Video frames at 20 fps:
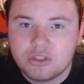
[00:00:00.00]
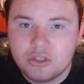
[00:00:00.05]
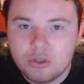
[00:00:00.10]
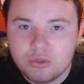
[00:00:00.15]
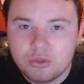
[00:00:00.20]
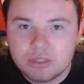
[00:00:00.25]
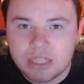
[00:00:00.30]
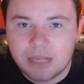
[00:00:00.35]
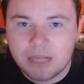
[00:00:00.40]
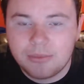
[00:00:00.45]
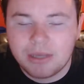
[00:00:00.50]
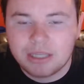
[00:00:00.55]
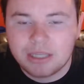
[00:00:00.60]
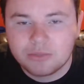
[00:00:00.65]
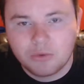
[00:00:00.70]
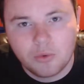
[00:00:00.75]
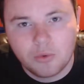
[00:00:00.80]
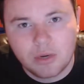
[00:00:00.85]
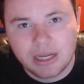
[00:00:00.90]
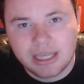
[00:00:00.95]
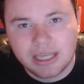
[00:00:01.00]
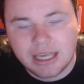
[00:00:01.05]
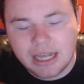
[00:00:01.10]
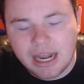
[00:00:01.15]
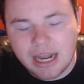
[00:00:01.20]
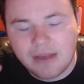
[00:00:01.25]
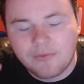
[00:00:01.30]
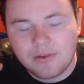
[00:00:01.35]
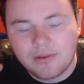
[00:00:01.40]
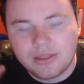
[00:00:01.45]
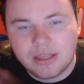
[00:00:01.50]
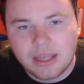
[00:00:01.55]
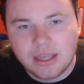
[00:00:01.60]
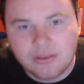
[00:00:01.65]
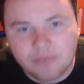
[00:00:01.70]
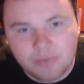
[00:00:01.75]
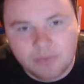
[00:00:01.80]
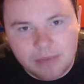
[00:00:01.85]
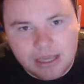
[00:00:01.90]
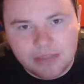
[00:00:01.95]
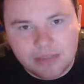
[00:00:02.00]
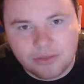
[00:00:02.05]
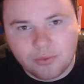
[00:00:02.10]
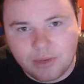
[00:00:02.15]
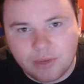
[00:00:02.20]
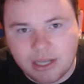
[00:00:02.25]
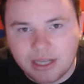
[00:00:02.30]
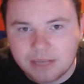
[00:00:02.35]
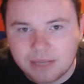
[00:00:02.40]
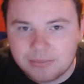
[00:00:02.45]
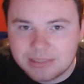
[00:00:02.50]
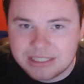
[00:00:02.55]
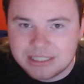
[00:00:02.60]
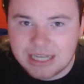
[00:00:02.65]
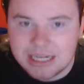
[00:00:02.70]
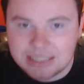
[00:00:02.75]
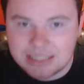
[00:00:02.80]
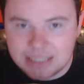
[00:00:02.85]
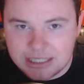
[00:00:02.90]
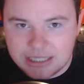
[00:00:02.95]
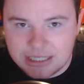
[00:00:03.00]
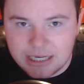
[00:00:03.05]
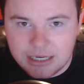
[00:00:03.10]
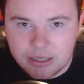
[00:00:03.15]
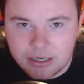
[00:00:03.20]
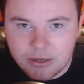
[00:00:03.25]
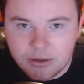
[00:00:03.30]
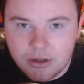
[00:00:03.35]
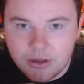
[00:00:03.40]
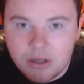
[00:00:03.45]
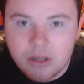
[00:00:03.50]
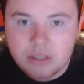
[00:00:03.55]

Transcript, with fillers: Tuesday because we want to get everything from E3 besides Nintendo.